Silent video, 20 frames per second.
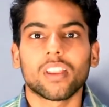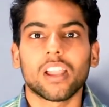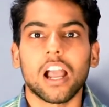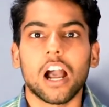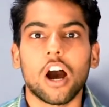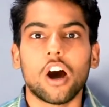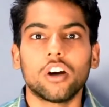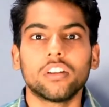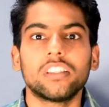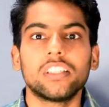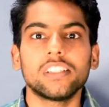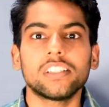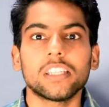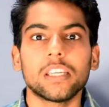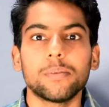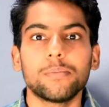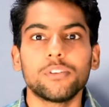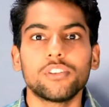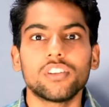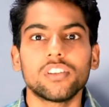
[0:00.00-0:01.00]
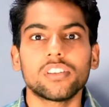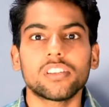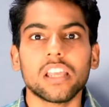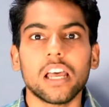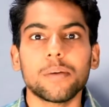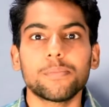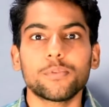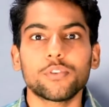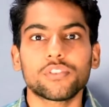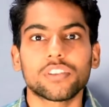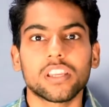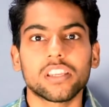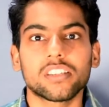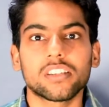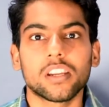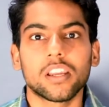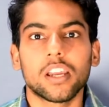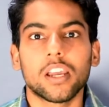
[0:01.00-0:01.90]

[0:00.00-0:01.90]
How these images are processed